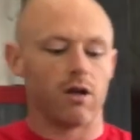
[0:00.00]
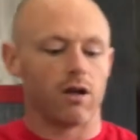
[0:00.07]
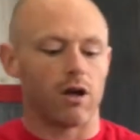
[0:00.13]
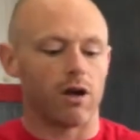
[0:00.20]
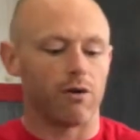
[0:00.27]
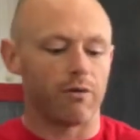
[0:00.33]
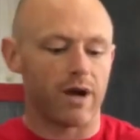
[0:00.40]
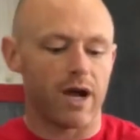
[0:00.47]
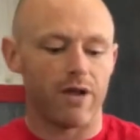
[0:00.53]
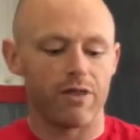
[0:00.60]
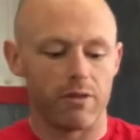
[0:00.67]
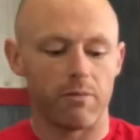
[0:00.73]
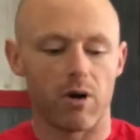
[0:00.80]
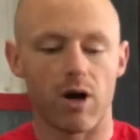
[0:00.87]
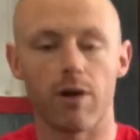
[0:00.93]
around
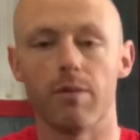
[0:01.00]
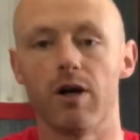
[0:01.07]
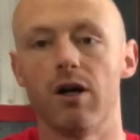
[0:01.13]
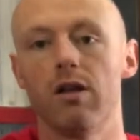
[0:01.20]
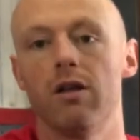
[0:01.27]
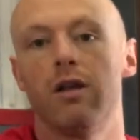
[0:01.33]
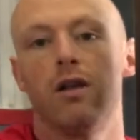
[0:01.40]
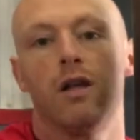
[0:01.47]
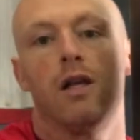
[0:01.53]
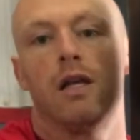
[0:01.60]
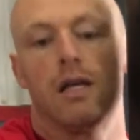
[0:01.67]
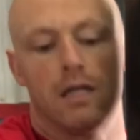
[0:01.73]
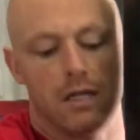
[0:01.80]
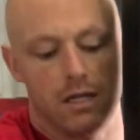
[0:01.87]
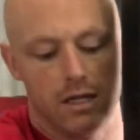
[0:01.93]
the barbell
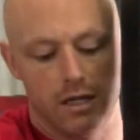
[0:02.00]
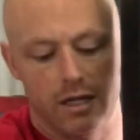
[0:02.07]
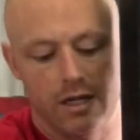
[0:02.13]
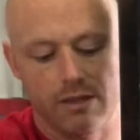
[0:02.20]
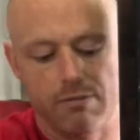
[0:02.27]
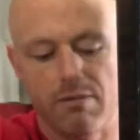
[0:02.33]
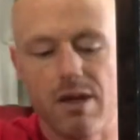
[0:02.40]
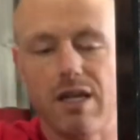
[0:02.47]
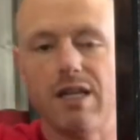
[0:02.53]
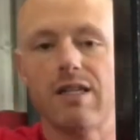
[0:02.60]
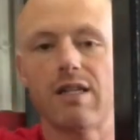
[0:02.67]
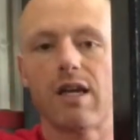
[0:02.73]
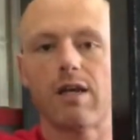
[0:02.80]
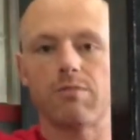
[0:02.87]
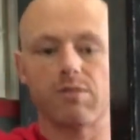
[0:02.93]
as many
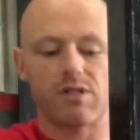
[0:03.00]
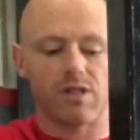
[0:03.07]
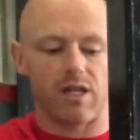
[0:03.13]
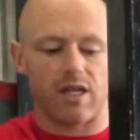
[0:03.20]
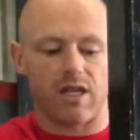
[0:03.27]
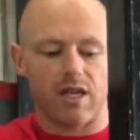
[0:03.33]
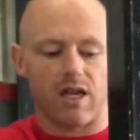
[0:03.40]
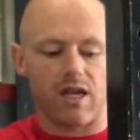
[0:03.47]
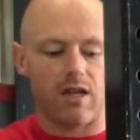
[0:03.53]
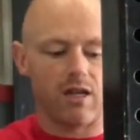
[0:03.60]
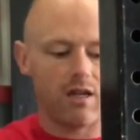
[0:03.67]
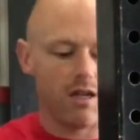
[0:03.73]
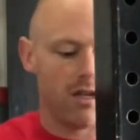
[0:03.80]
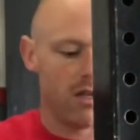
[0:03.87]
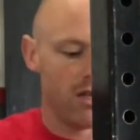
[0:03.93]
times as I can
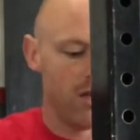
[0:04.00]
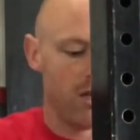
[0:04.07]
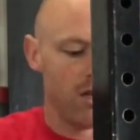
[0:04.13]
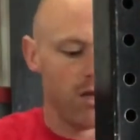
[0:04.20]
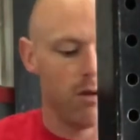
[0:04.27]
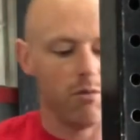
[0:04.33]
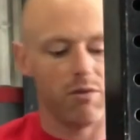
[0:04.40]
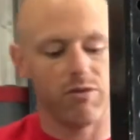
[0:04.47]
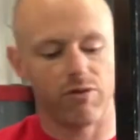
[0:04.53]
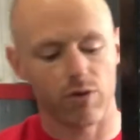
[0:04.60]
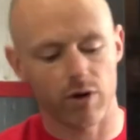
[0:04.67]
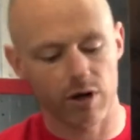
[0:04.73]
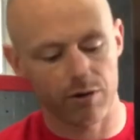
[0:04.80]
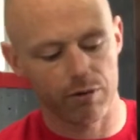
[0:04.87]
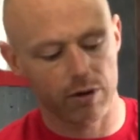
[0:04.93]

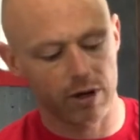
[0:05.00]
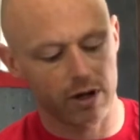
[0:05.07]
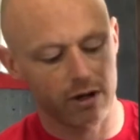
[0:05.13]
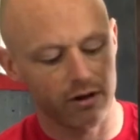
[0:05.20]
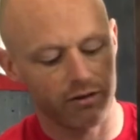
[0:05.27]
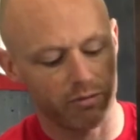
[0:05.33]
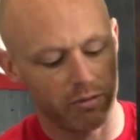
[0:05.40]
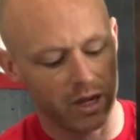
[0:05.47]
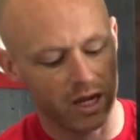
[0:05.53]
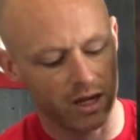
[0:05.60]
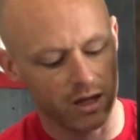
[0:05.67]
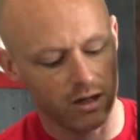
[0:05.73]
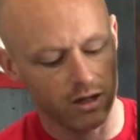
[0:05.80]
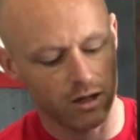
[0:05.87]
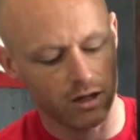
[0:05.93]
before I run out of
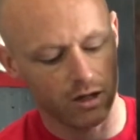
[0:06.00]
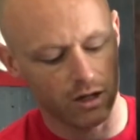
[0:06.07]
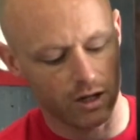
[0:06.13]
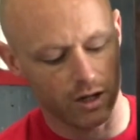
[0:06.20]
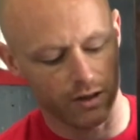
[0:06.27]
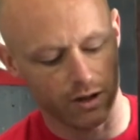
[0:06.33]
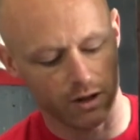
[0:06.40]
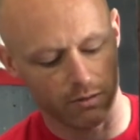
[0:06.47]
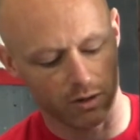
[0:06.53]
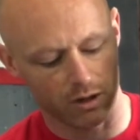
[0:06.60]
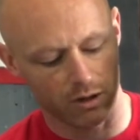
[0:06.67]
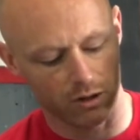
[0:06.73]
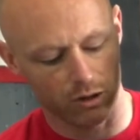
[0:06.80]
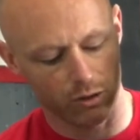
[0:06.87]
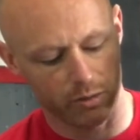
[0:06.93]
band, and then I'm going to
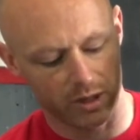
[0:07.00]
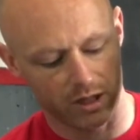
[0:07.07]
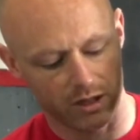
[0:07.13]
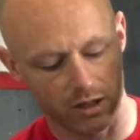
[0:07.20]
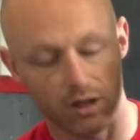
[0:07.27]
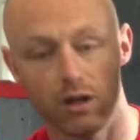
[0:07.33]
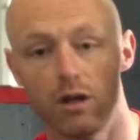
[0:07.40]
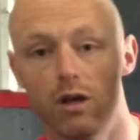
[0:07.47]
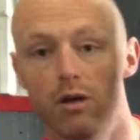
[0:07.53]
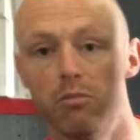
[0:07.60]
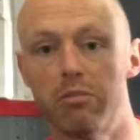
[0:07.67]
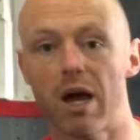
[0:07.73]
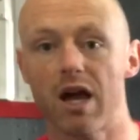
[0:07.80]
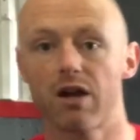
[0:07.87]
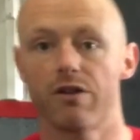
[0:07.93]
loop it
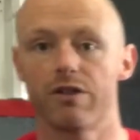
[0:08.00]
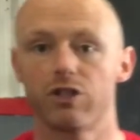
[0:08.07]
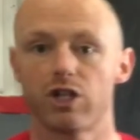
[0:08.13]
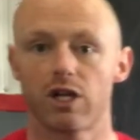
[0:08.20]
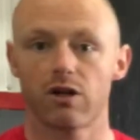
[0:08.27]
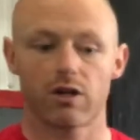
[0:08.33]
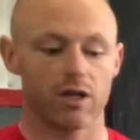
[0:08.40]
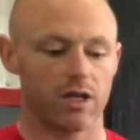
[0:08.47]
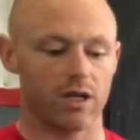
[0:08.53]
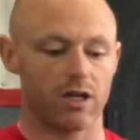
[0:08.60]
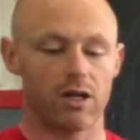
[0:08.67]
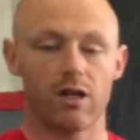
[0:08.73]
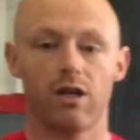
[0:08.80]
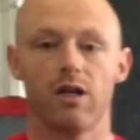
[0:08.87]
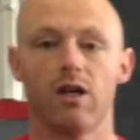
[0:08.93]
back on the J-hook again.
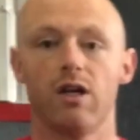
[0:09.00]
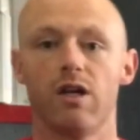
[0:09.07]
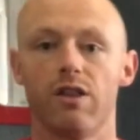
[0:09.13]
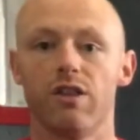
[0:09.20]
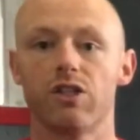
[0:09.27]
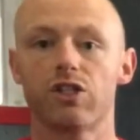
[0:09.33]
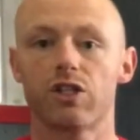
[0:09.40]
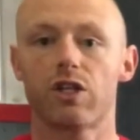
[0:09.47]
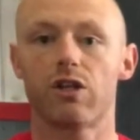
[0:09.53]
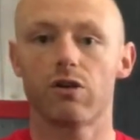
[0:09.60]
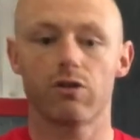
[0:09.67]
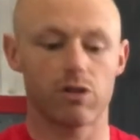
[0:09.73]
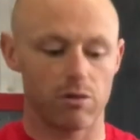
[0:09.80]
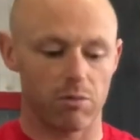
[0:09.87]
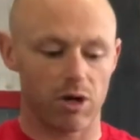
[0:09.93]
This
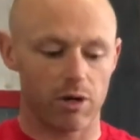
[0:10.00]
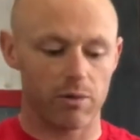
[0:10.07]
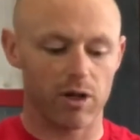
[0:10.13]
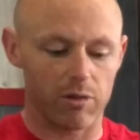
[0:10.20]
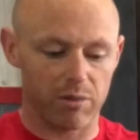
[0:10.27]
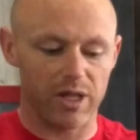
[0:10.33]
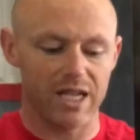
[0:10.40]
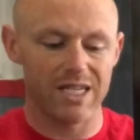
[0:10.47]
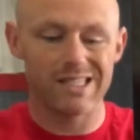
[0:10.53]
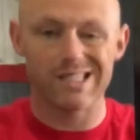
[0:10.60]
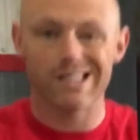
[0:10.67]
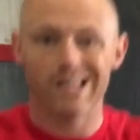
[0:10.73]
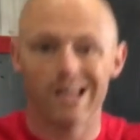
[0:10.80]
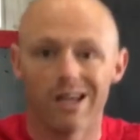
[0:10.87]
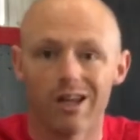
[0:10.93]
secures the barbell in place.
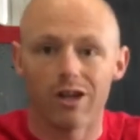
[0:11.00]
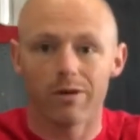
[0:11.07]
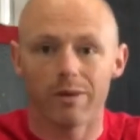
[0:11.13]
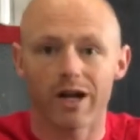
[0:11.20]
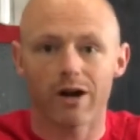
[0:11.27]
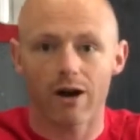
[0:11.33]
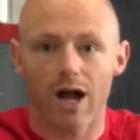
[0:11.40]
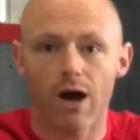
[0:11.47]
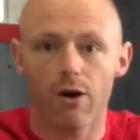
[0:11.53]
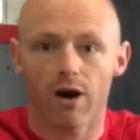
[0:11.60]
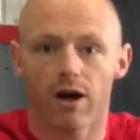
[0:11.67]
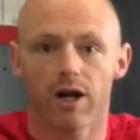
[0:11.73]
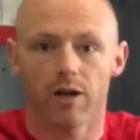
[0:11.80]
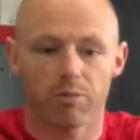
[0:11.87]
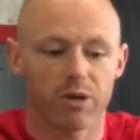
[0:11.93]
No matter how
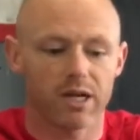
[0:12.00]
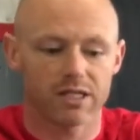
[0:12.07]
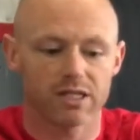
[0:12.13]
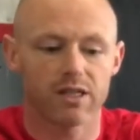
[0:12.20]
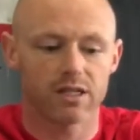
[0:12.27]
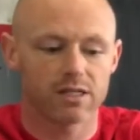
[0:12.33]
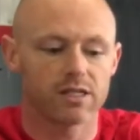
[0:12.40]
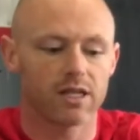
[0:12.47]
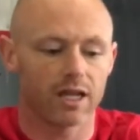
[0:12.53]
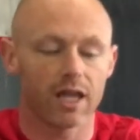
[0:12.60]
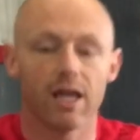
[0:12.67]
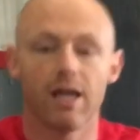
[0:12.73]
hard I press on this thing,